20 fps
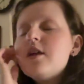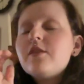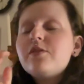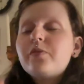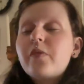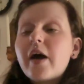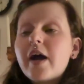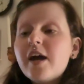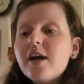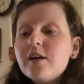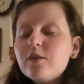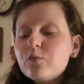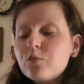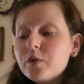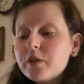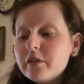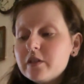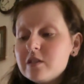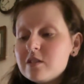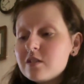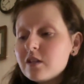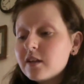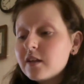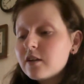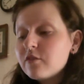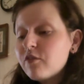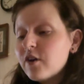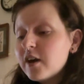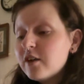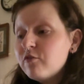that really
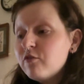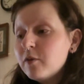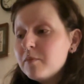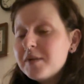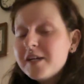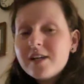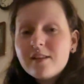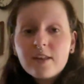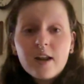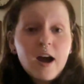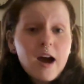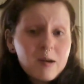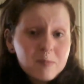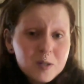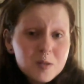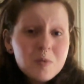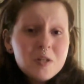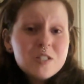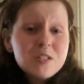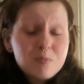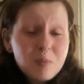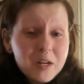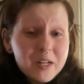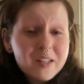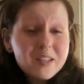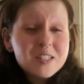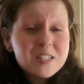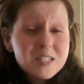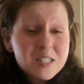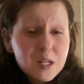solidified for me that I'm going to be
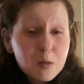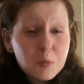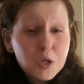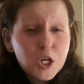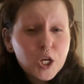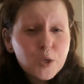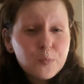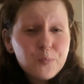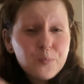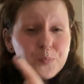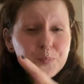spending the summer